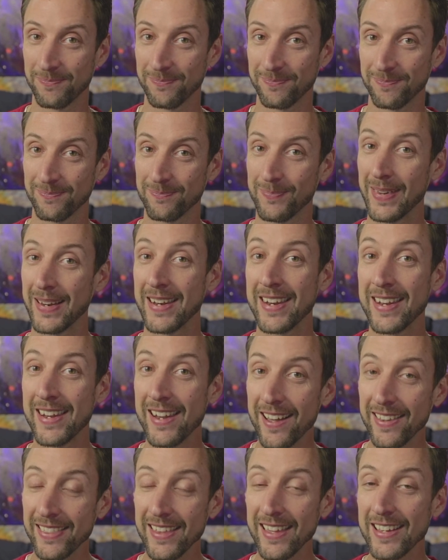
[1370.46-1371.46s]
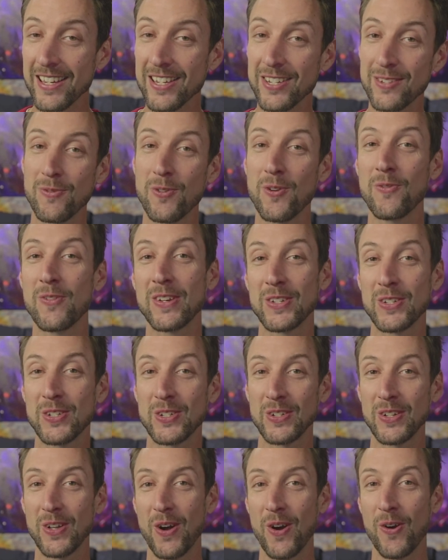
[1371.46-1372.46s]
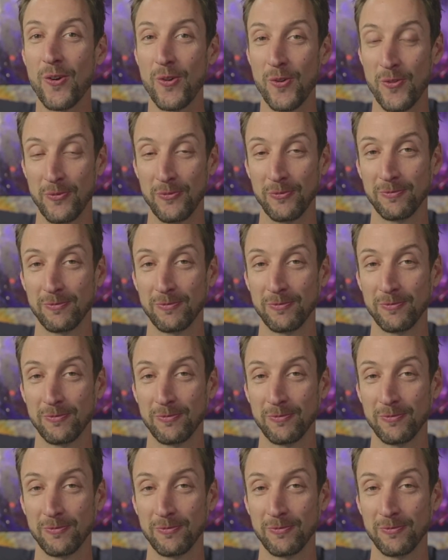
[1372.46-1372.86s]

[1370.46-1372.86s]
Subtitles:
but nothing is moving slow.